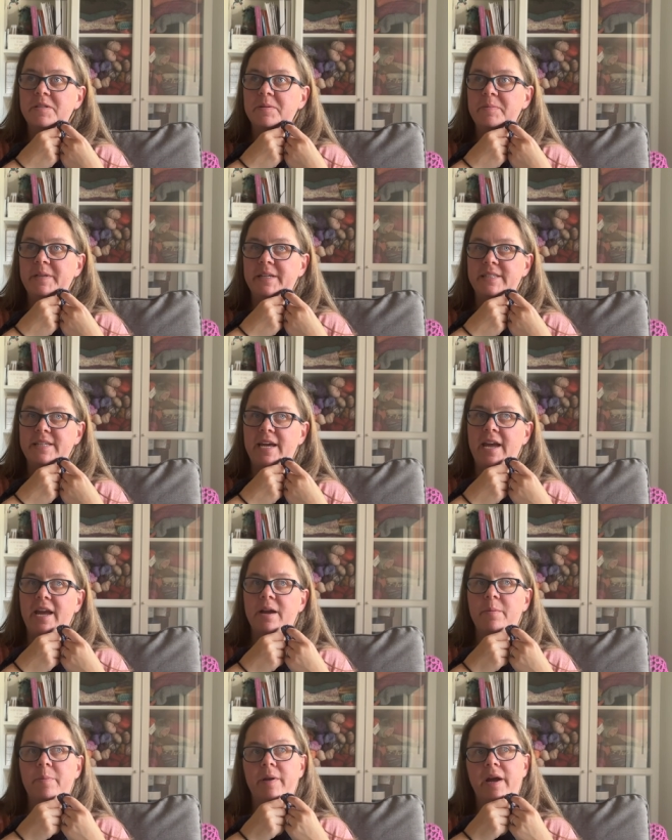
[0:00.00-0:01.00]
to be a
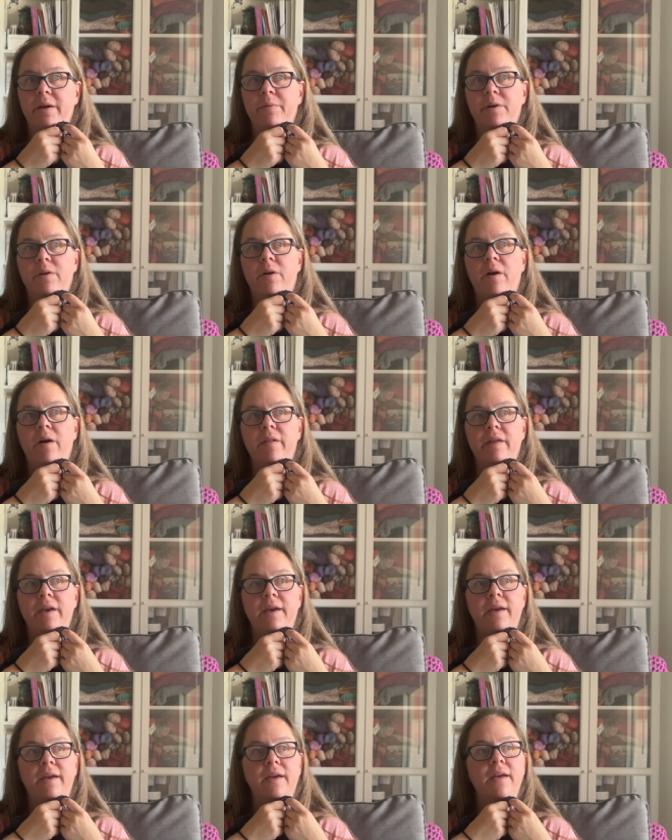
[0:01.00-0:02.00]
tank, but I would call
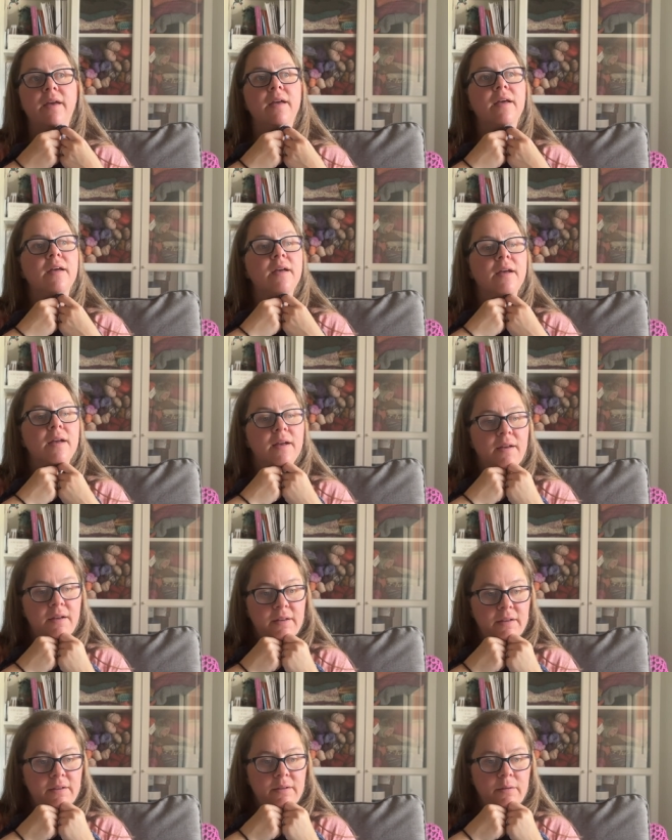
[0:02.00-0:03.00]
it
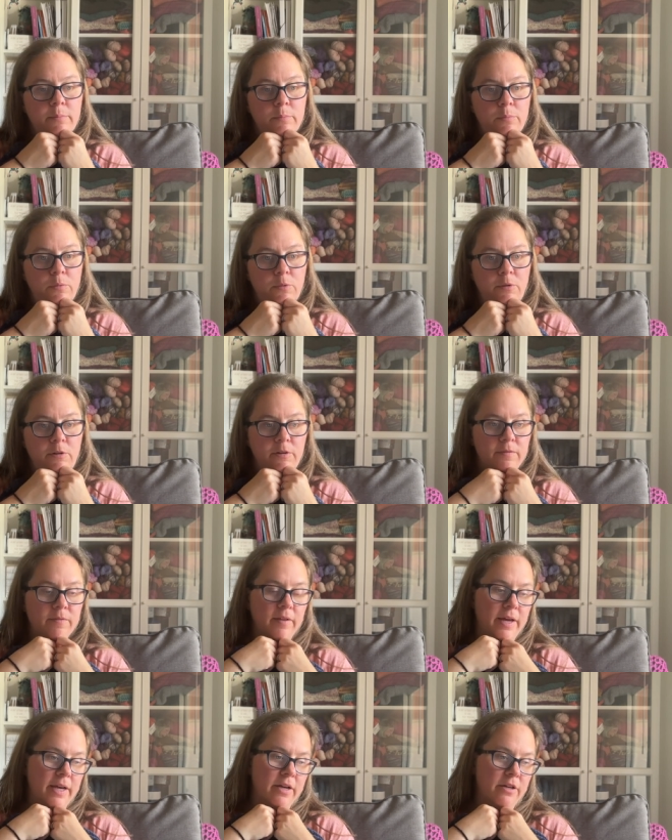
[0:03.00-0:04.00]
more of
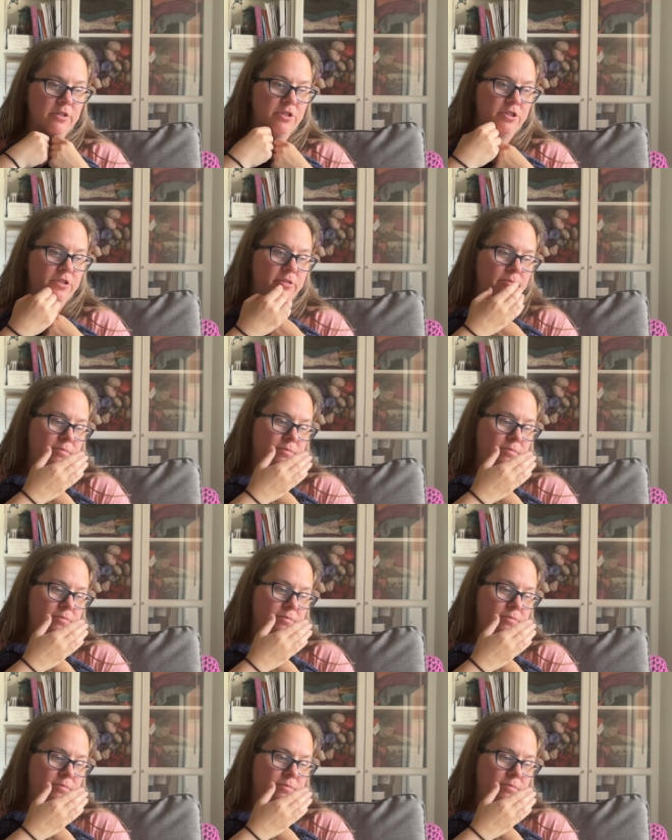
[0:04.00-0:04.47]
like a, sh